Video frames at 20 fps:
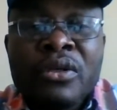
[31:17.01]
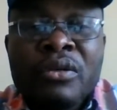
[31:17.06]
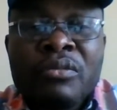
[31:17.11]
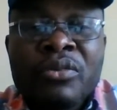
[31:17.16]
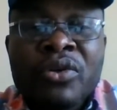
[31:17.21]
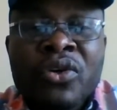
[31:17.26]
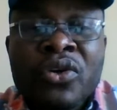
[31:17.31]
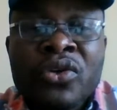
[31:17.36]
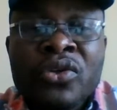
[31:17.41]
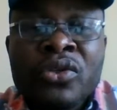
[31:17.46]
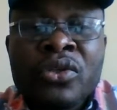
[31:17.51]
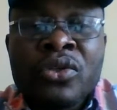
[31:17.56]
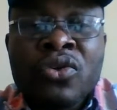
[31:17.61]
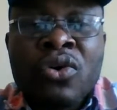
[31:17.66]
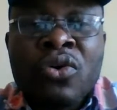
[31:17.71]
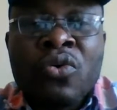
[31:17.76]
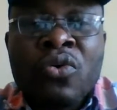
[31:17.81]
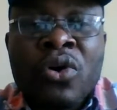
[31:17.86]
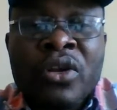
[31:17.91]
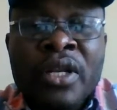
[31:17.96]
because
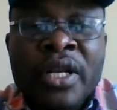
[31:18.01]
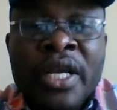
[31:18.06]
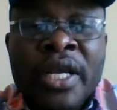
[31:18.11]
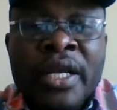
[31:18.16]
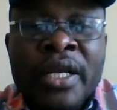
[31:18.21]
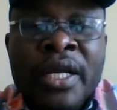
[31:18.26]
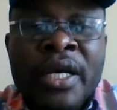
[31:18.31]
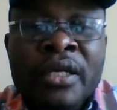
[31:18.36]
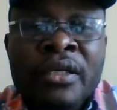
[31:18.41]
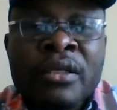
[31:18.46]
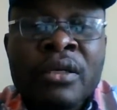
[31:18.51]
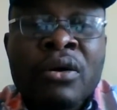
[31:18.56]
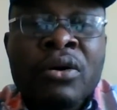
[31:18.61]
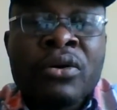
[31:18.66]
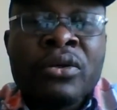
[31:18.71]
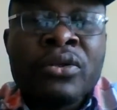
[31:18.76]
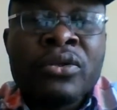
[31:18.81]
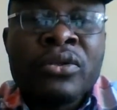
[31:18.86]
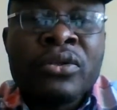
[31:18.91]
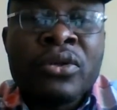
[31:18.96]
no one there that
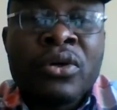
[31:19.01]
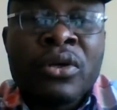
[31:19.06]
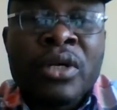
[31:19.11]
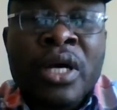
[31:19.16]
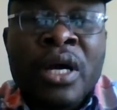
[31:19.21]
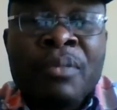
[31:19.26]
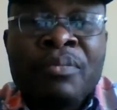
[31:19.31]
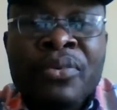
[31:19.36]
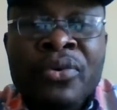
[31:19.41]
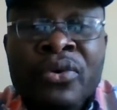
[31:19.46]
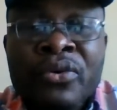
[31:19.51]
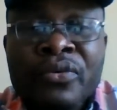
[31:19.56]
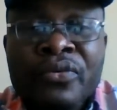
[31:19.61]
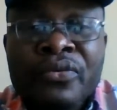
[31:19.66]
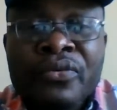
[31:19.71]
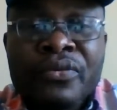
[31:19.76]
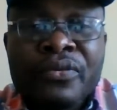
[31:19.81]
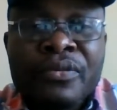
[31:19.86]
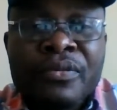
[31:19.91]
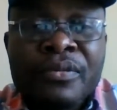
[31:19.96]
God does not approve.
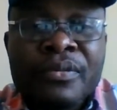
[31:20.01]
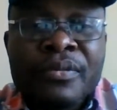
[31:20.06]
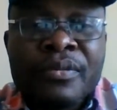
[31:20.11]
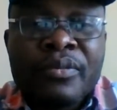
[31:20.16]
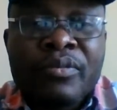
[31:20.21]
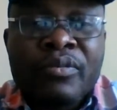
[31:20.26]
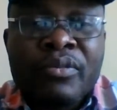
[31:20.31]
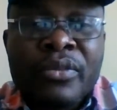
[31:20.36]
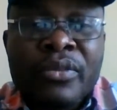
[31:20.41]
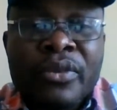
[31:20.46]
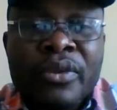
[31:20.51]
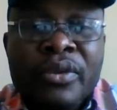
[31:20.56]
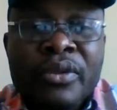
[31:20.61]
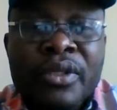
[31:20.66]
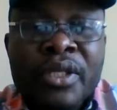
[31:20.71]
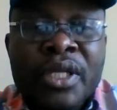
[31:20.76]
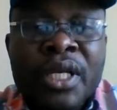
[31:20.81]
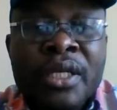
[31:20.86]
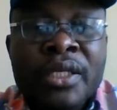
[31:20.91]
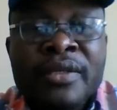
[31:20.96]

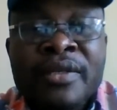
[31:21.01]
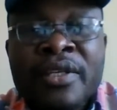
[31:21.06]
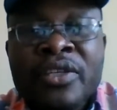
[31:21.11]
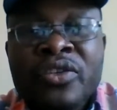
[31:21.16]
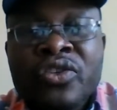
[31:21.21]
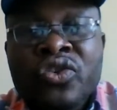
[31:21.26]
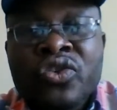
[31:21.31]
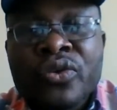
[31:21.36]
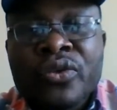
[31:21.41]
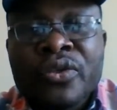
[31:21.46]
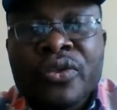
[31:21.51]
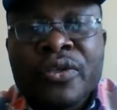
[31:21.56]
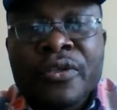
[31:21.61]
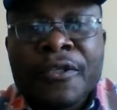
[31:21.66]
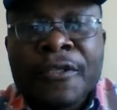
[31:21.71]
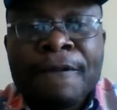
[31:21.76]
That is the truth.